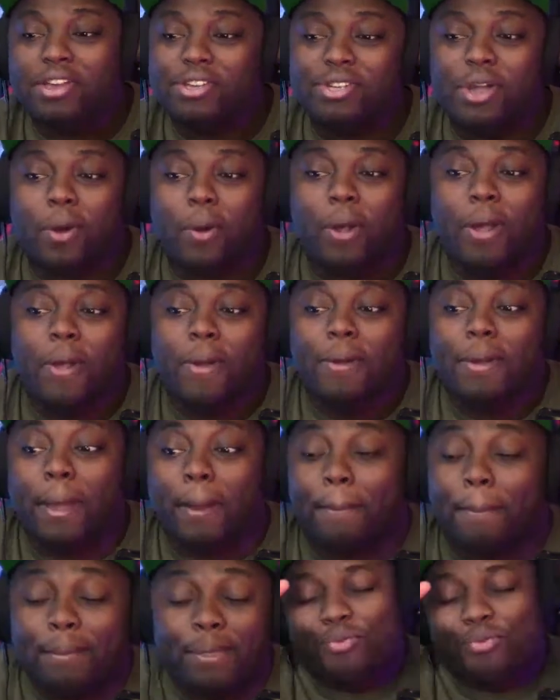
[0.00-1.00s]
So
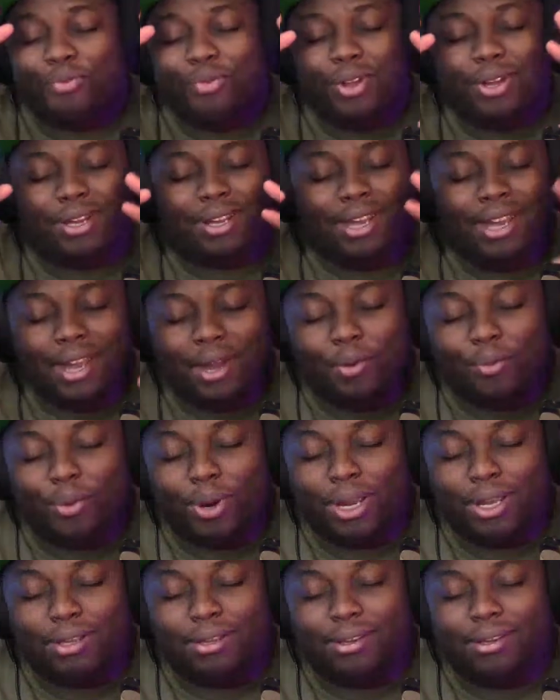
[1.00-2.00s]
yeah, can't
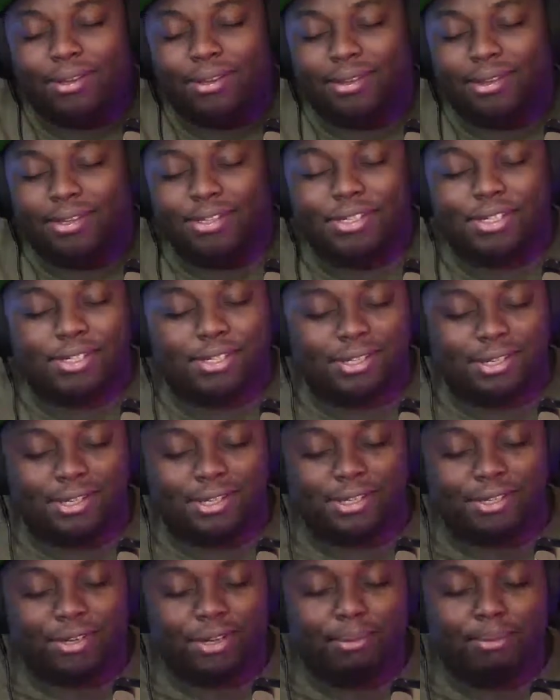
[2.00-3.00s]
wait. This
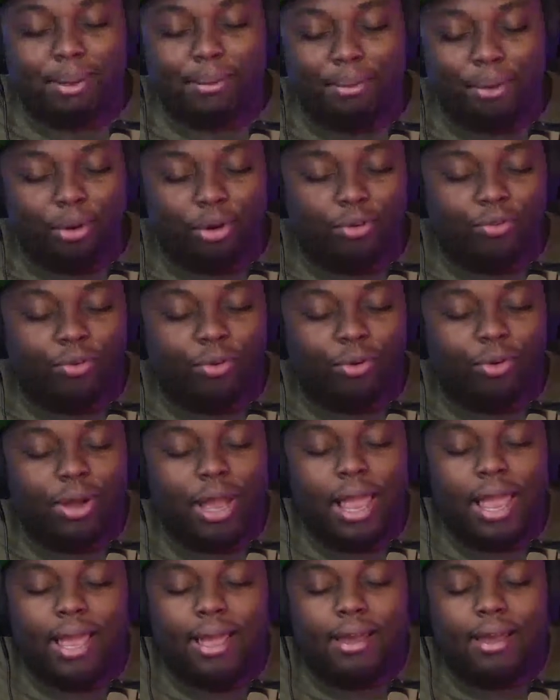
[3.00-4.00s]
is gonna be beautiful.
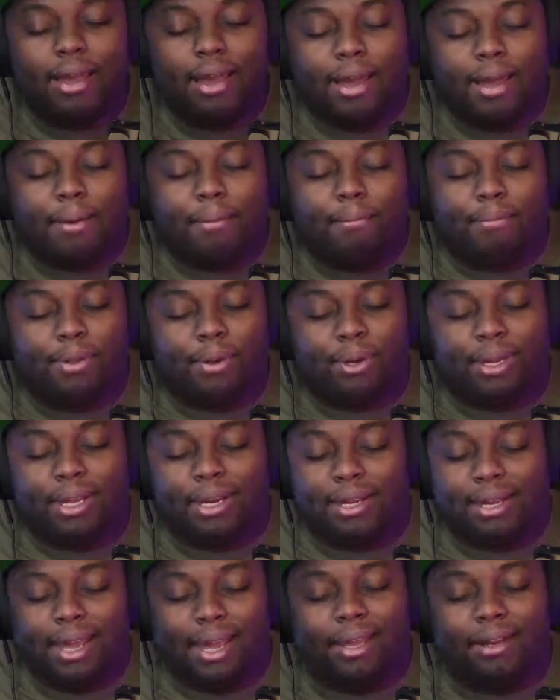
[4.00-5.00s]
They're
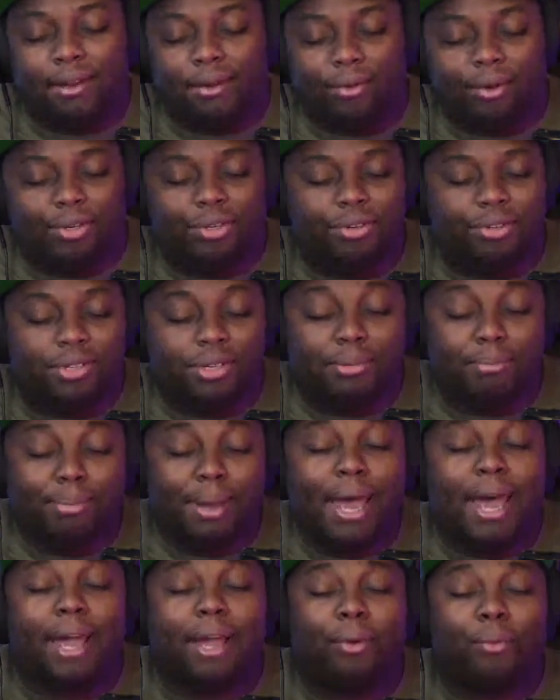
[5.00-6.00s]
getting Hayden Christensen
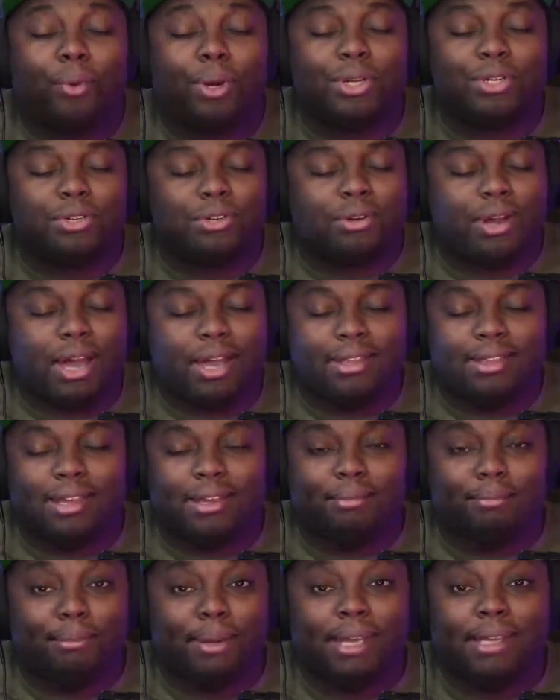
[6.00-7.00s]
back, which I
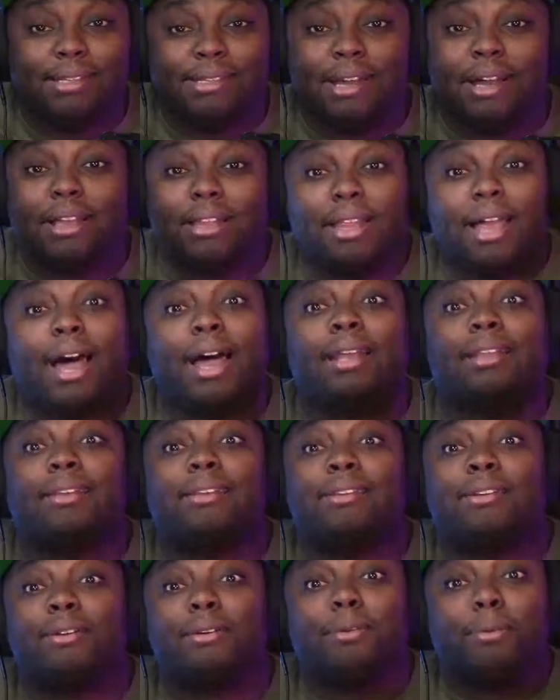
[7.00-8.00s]
think means a
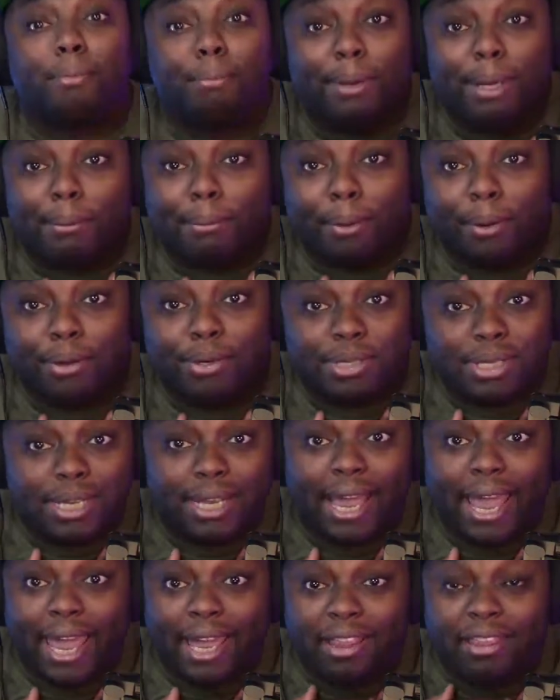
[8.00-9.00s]
lot to me
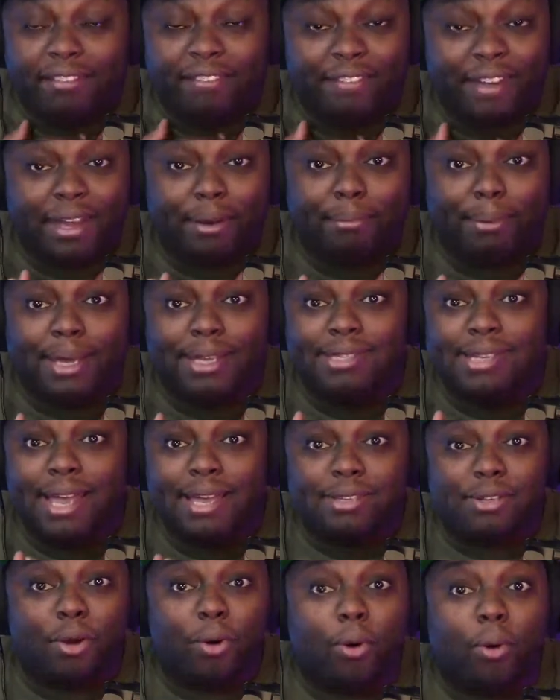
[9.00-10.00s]
personally and the fan base
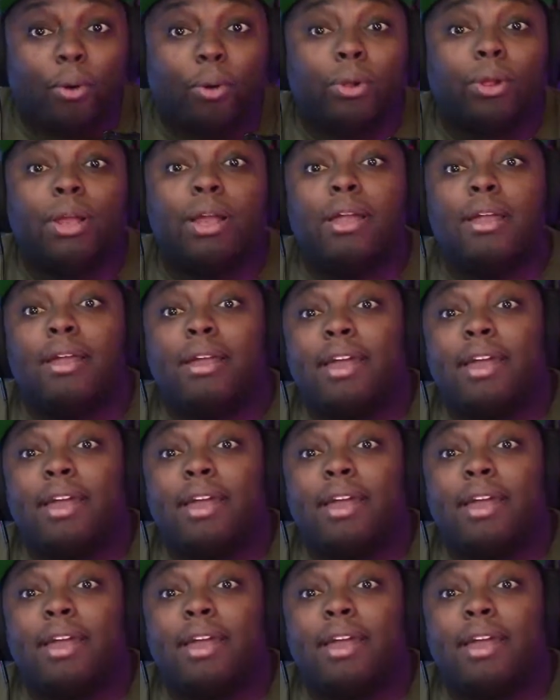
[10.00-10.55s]
as a whole.